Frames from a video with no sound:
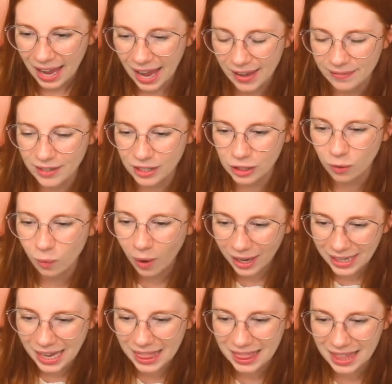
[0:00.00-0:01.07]
If there's
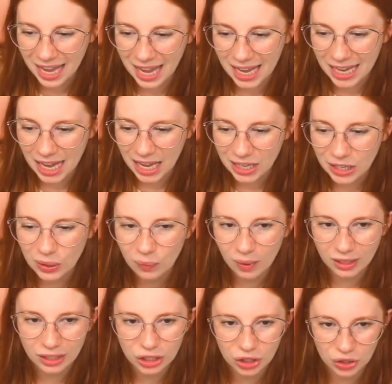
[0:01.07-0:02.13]
one thing you
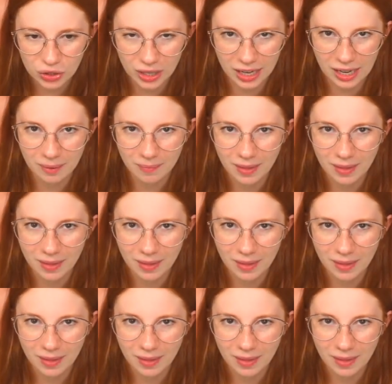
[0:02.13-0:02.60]
want to stream,